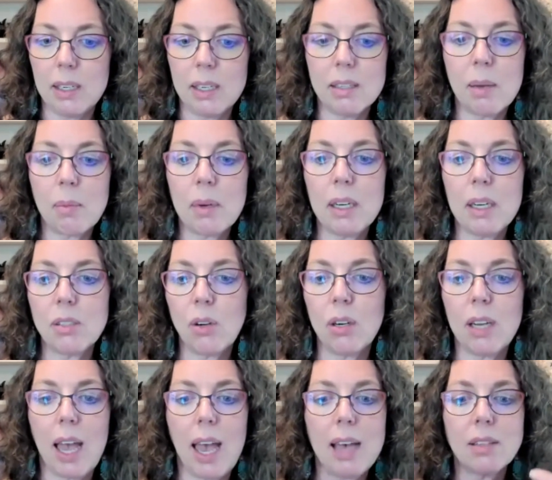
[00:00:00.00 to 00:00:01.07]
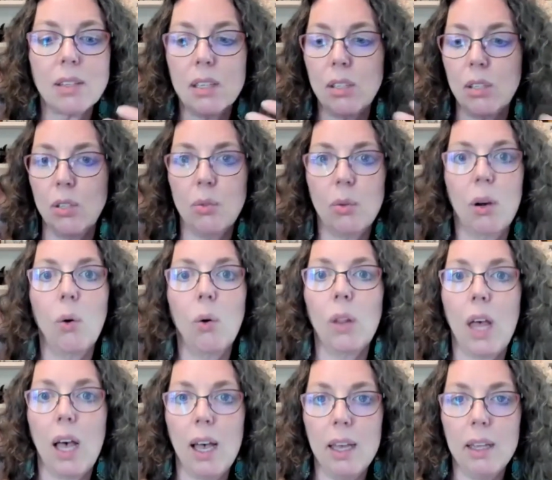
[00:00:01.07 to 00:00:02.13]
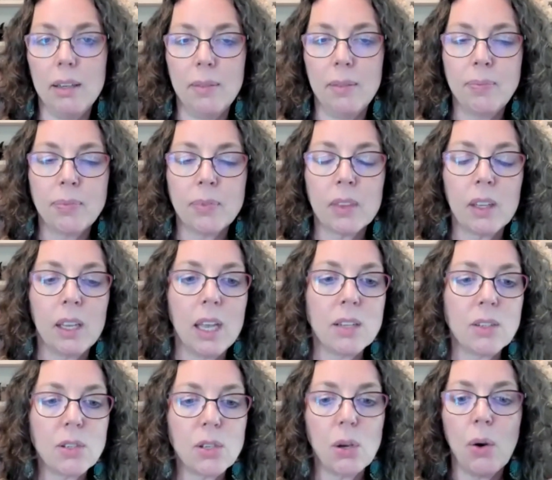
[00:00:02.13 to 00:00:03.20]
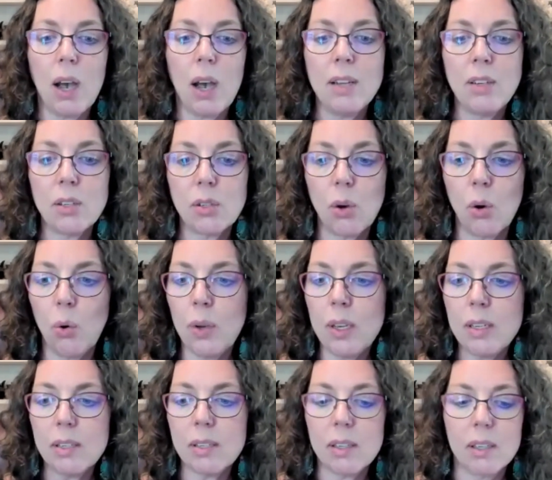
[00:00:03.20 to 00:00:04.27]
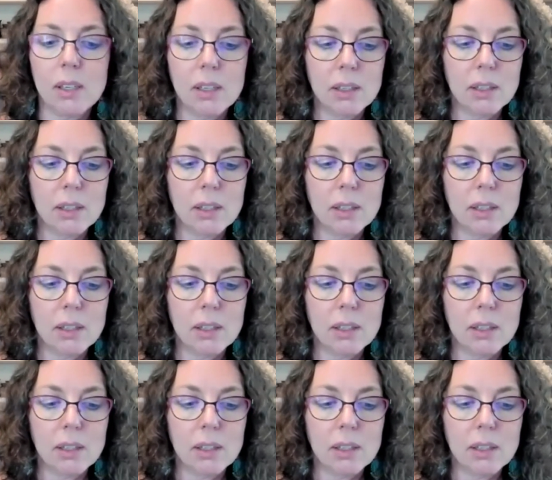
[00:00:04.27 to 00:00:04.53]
because I'm going to start to ask it to do a whole lot. And so I just always